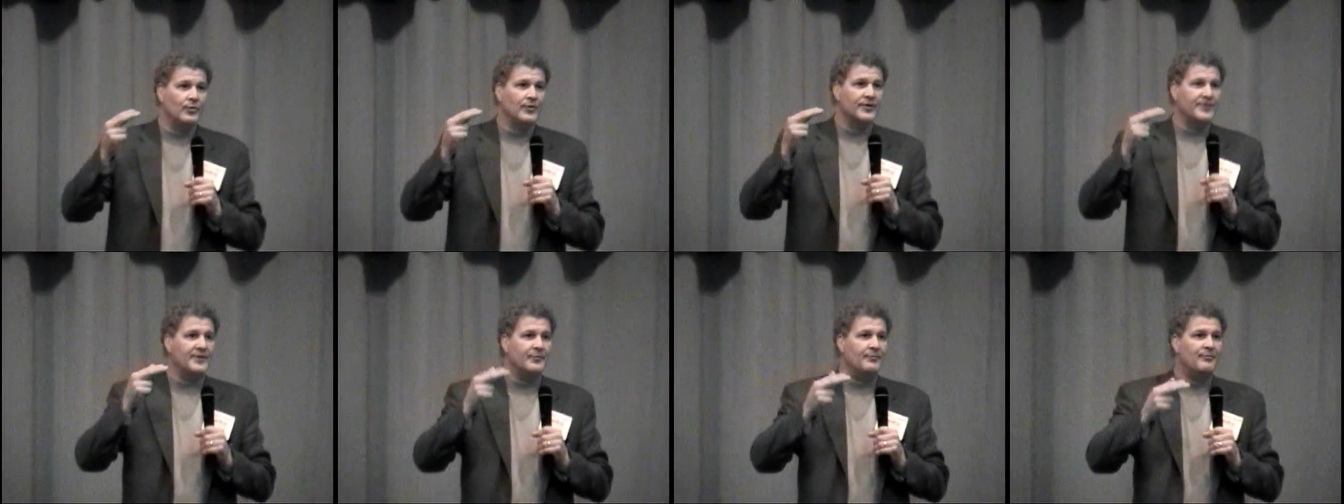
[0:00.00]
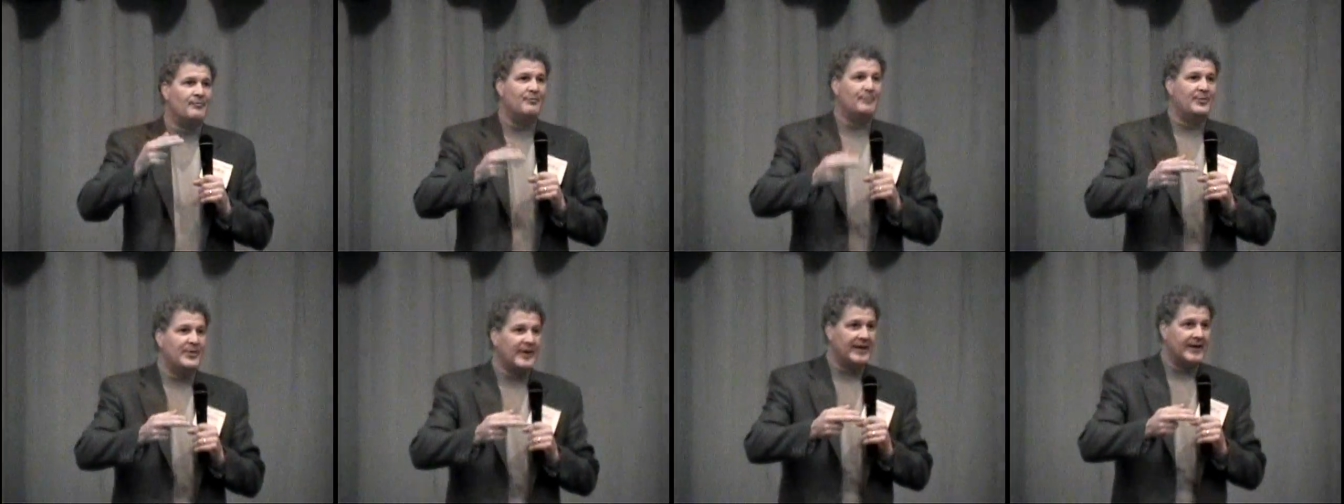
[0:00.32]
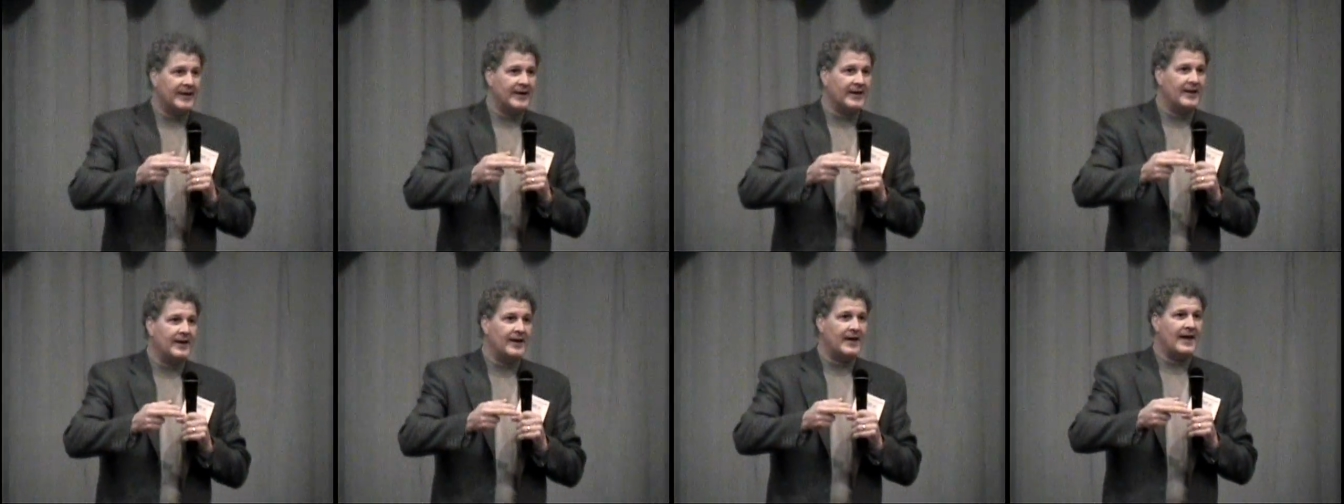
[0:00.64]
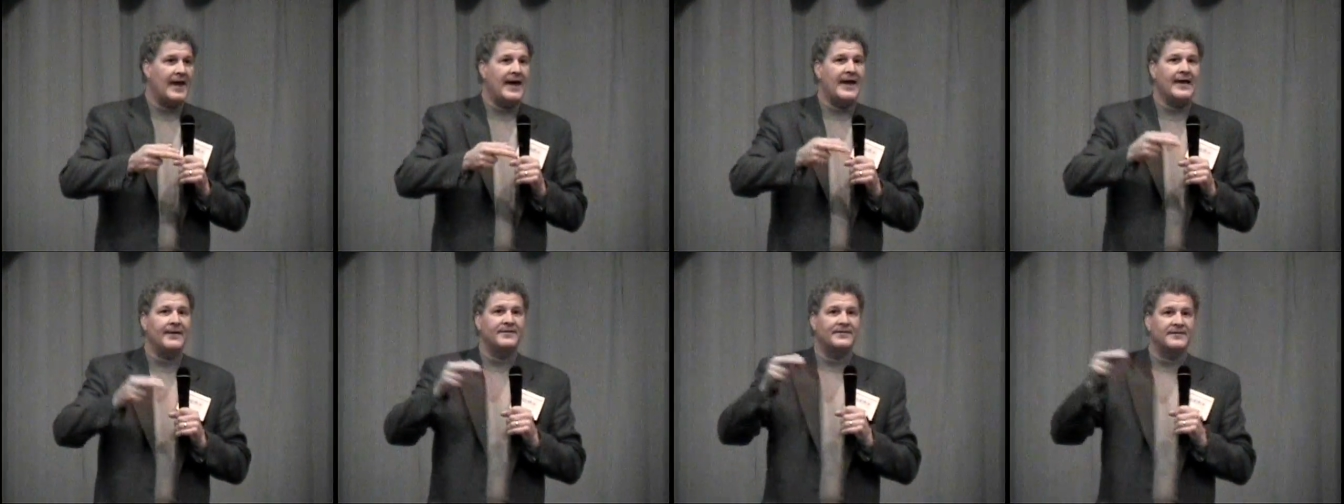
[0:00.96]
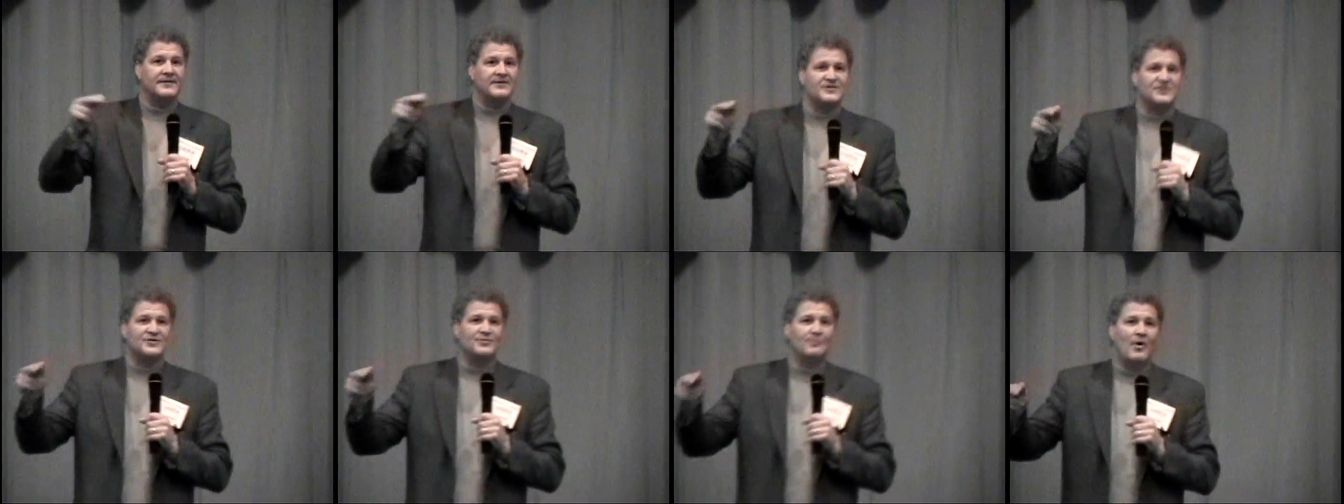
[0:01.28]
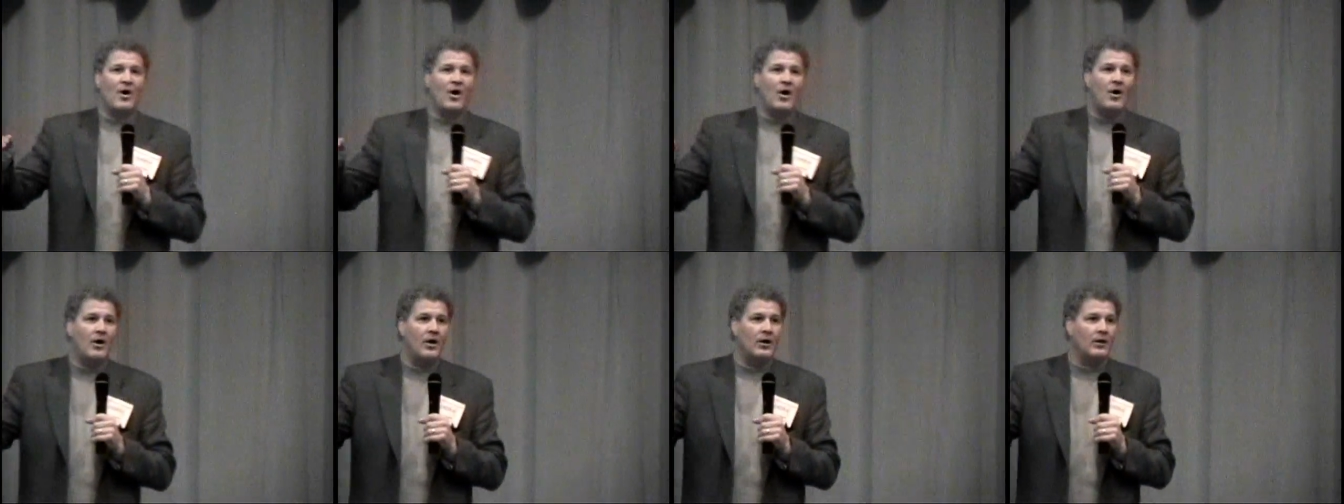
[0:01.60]
where the big ate the
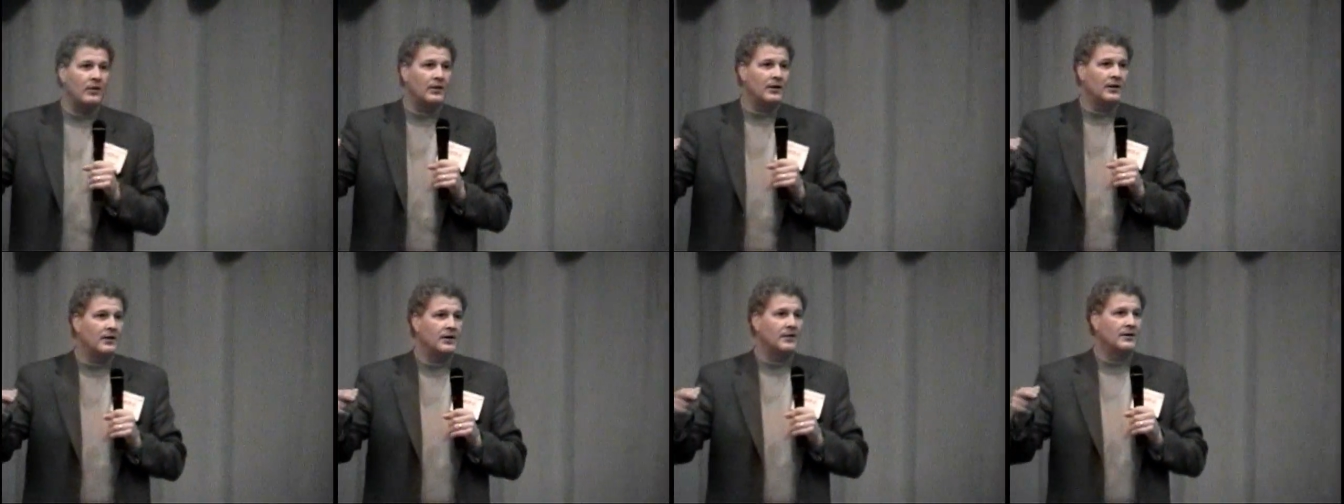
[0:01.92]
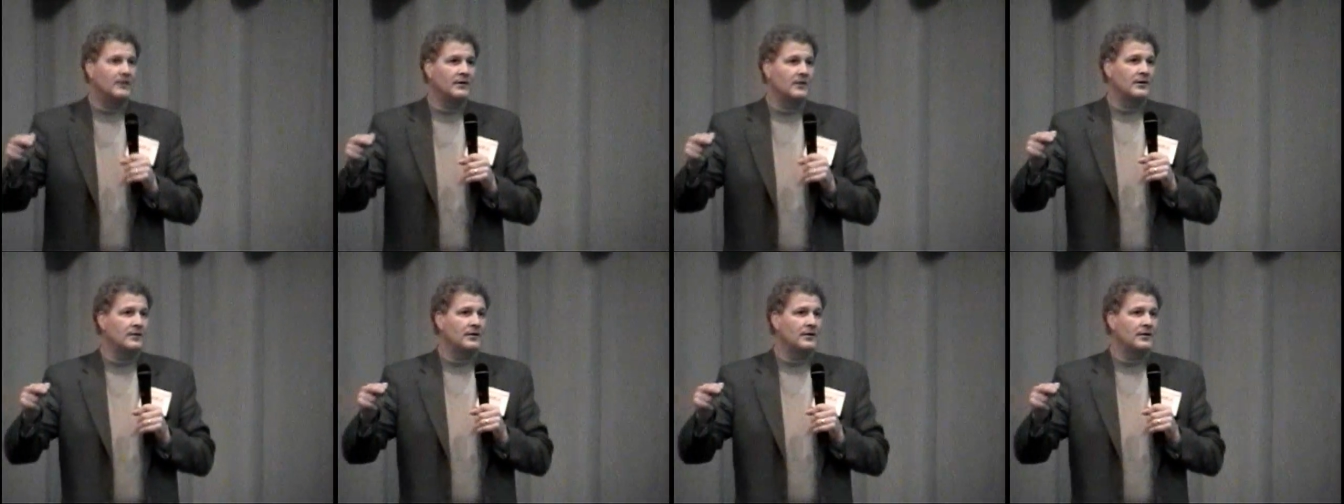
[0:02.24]
small.